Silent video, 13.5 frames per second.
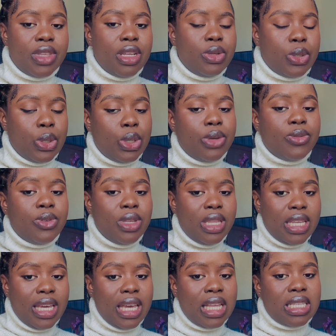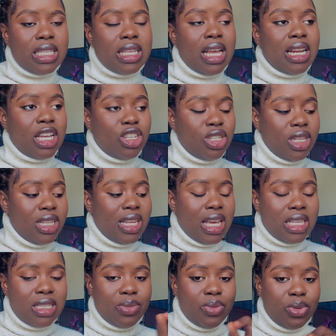So if you indicate it and actually there
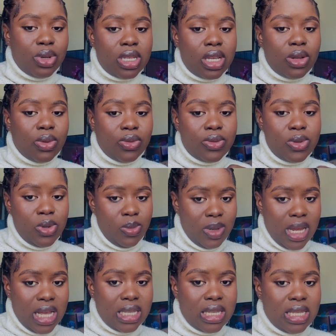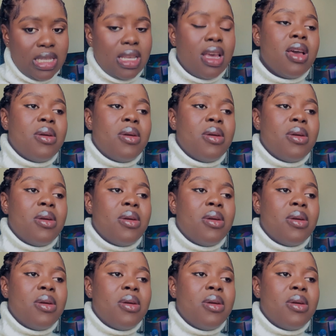is a protein of 2 pluses,